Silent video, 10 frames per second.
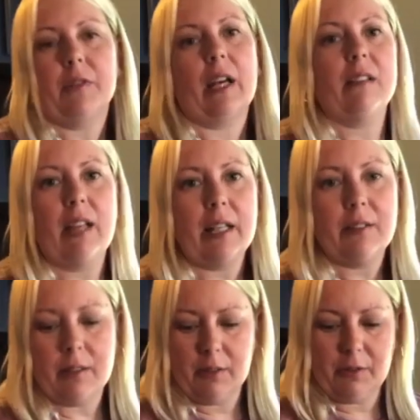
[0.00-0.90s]
got lots
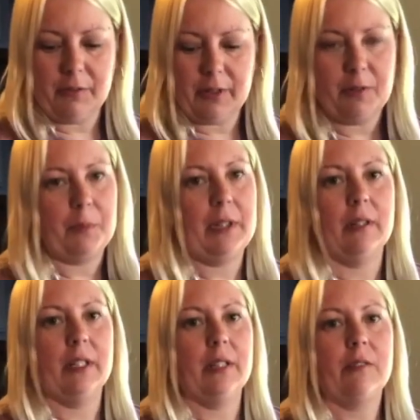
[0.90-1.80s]
of years of
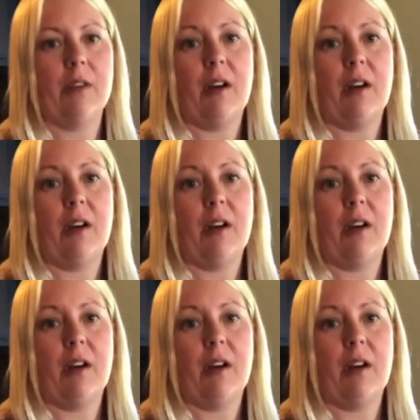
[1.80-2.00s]
experience.